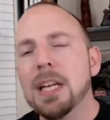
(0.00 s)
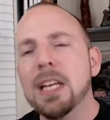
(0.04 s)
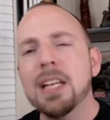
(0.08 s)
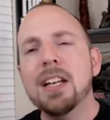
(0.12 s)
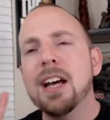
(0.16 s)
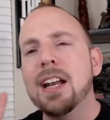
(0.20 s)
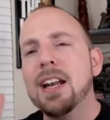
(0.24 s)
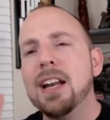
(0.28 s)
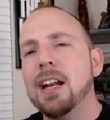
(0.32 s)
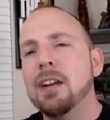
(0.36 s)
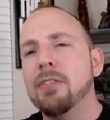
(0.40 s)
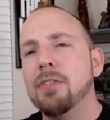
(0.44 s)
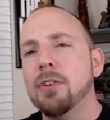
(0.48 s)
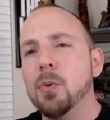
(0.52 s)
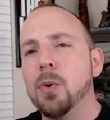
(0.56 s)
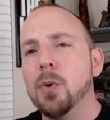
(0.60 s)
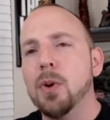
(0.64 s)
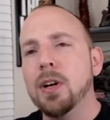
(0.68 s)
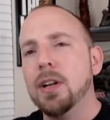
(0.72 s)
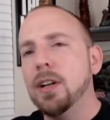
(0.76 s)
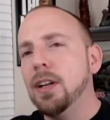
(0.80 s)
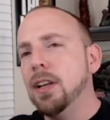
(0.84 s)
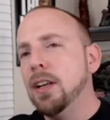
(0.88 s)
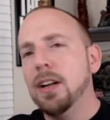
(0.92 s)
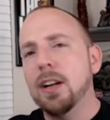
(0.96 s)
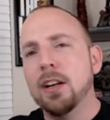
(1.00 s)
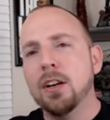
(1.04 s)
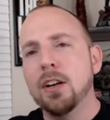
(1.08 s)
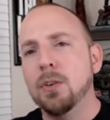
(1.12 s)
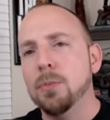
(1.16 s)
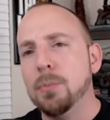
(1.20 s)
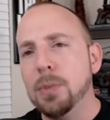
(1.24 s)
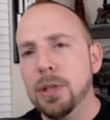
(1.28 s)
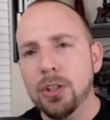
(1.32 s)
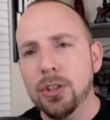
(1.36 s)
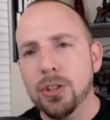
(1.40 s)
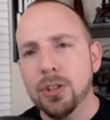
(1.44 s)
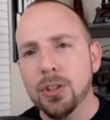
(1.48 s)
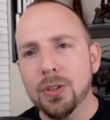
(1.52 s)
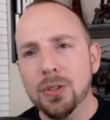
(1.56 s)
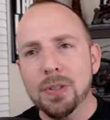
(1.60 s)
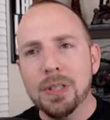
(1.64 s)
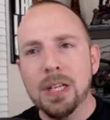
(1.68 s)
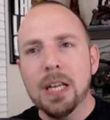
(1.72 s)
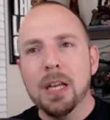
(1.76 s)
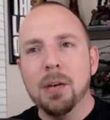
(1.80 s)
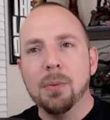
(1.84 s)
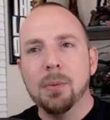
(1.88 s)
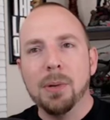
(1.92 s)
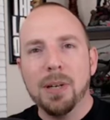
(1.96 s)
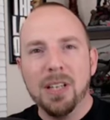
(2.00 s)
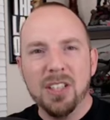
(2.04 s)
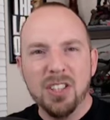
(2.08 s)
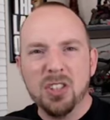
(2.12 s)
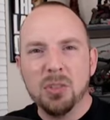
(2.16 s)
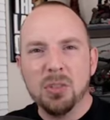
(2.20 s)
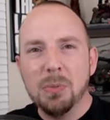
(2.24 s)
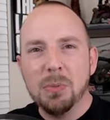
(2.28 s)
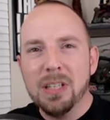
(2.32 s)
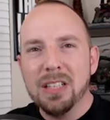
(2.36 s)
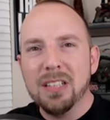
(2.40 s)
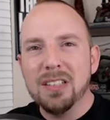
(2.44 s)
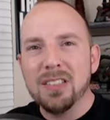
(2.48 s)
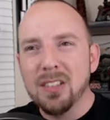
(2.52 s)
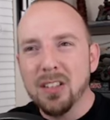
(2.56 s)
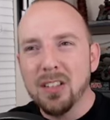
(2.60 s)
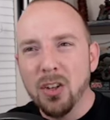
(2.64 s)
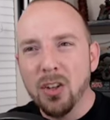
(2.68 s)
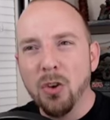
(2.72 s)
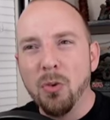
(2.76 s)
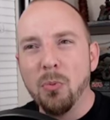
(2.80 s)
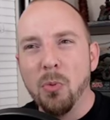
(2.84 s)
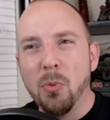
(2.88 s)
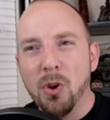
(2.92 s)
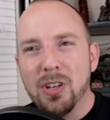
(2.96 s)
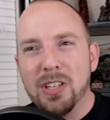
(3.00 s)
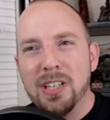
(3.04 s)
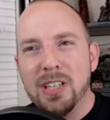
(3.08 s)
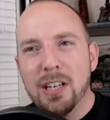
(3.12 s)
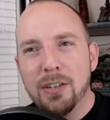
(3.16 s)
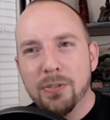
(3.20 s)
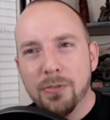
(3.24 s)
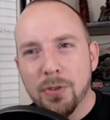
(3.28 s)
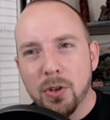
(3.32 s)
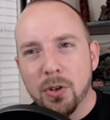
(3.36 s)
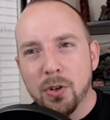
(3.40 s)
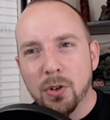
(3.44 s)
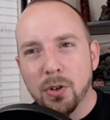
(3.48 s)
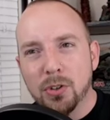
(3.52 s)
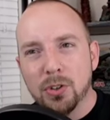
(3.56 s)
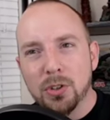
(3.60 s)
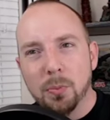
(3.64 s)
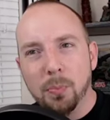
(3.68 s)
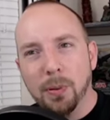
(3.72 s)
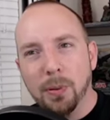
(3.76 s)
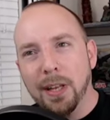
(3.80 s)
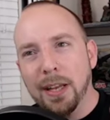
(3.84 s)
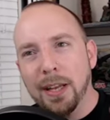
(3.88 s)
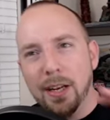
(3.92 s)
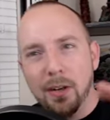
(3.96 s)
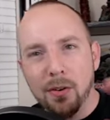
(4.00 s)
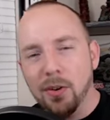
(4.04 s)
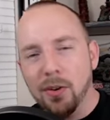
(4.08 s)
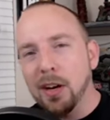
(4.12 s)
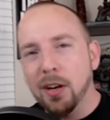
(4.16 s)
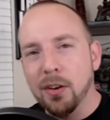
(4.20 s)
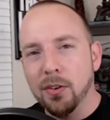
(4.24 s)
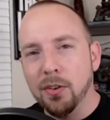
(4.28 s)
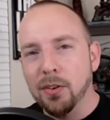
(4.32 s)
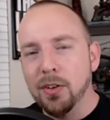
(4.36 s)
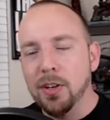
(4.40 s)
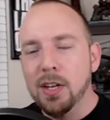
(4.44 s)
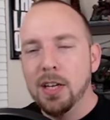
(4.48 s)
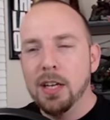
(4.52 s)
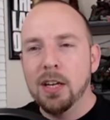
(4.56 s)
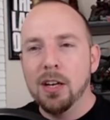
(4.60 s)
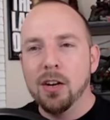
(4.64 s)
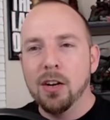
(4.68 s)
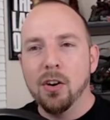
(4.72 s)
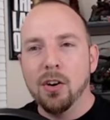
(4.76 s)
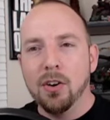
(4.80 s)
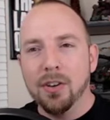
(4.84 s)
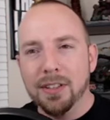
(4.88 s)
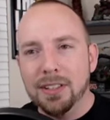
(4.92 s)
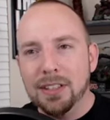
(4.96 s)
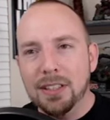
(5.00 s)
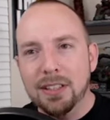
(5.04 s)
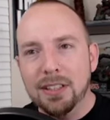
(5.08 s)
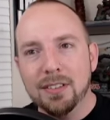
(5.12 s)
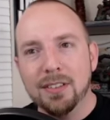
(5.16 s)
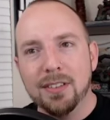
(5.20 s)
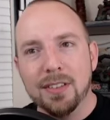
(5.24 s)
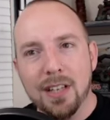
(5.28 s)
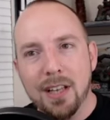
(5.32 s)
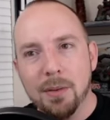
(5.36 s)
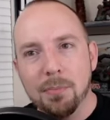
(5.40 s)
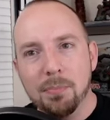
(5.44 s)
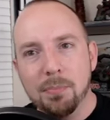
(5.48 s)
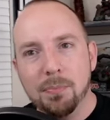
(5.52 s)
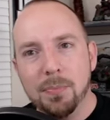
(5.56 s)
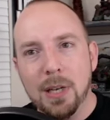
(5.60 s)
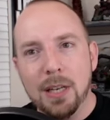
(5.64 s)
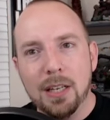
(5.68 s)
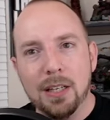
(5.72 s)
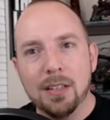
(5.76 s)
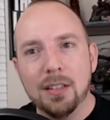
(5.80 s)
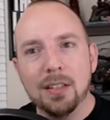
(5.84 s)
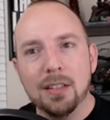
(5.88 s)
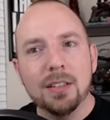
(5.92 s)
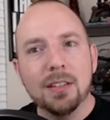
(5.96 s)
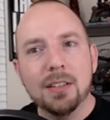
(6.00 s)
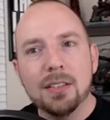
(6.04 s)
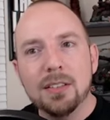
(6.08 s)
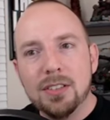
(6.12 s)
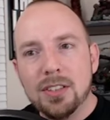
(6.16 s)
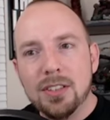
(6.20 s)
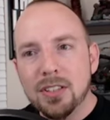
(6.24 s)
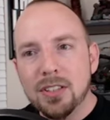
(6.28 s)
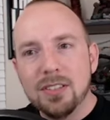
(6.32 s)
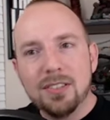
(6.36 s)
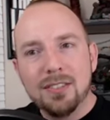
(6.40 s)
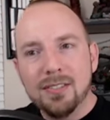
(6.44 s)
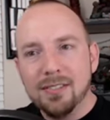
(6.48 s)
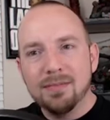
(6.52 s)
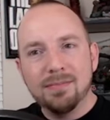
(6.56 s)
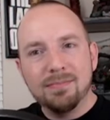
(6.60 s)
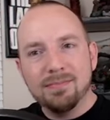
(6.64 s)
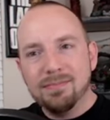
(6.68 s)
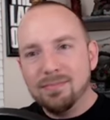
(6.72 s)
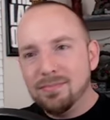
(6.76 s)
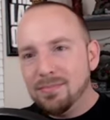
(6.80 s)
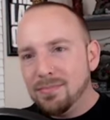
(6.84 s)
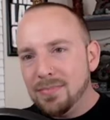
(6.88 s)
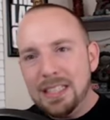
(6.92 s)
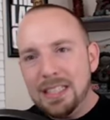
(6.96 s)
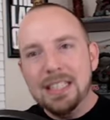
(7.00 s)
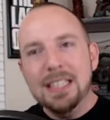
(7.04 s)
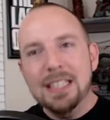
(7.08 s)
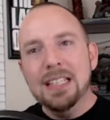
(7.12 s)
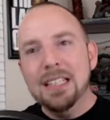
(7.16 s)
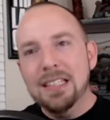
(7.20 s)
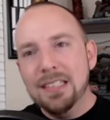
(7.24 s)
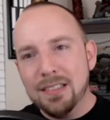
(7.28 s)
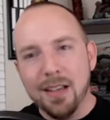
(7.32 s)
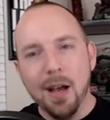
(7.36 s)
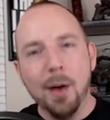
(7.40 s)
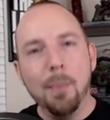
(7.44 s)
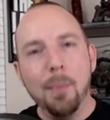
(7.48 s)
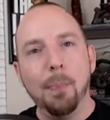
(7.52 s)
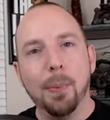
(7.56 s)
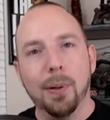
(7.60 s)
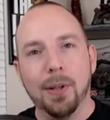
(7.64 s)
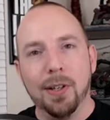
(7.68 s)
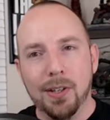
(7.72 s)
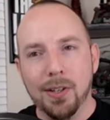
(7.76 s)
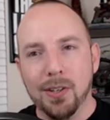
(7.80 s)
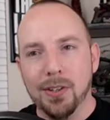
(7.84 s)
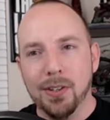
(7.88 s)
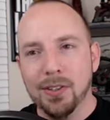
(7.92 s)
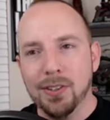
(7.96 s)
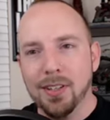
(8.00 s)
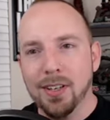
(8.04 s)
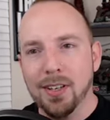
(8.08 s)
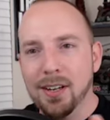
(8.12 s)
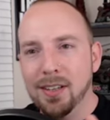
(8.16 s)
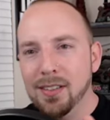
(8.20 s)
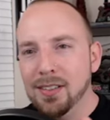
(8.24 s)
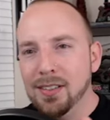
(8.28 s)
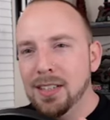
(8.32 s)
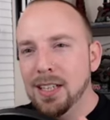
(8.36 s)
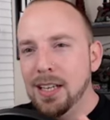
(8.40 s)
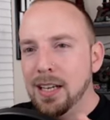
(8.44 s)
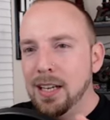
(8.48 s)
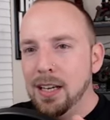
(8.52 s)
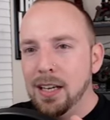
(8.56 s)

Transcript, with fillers: Not everyone, and I don't mean you, but I just mean it's a little more difficult to play around on the internet and just ease up a little, you know?